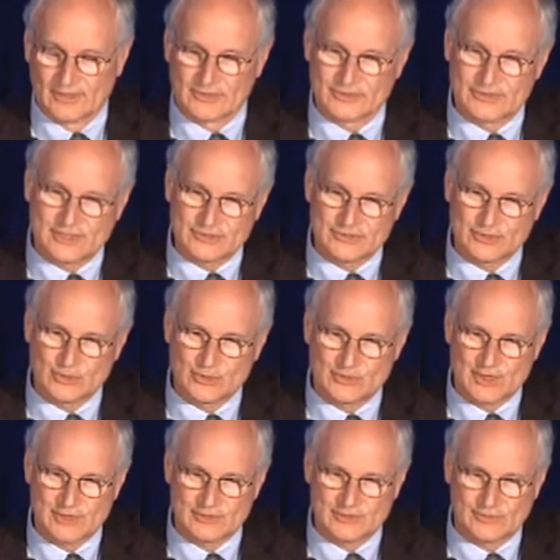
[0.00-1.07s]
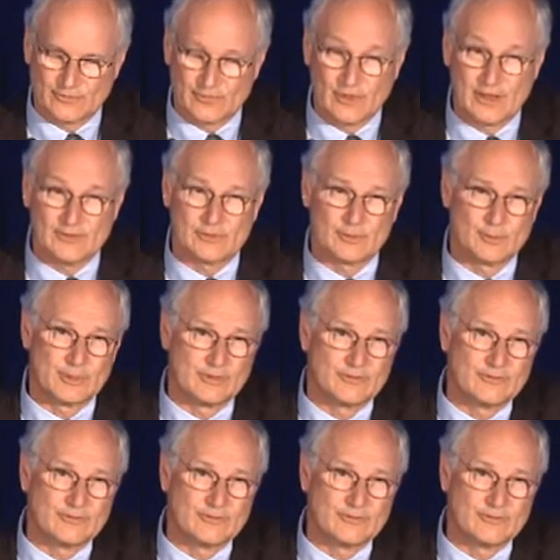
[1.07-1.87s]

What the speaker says: Since 2005, there have been